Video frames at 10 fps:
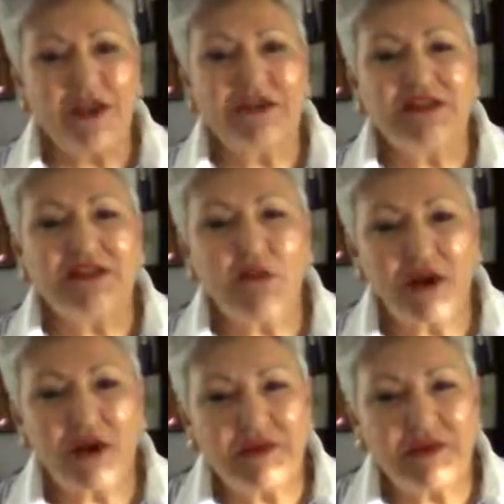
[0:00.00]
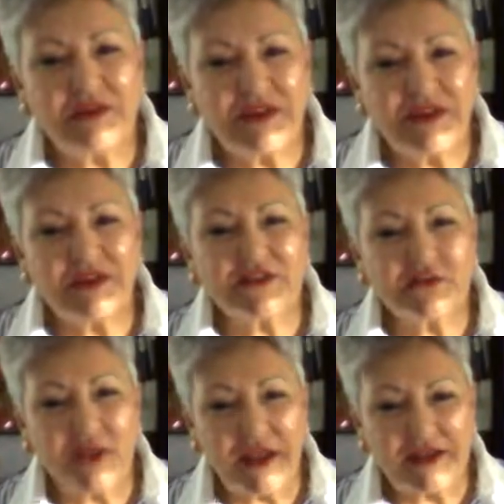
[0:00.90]
is they want to be seen
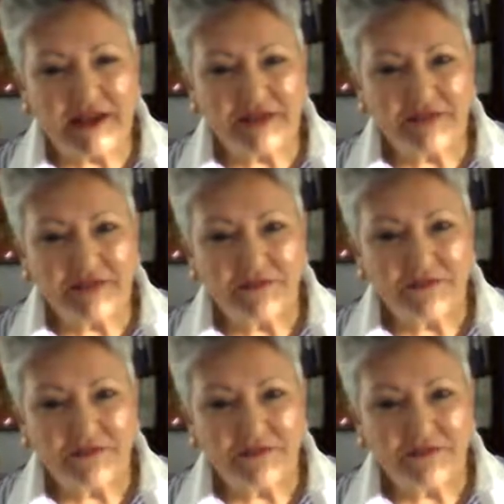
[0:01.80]
as right.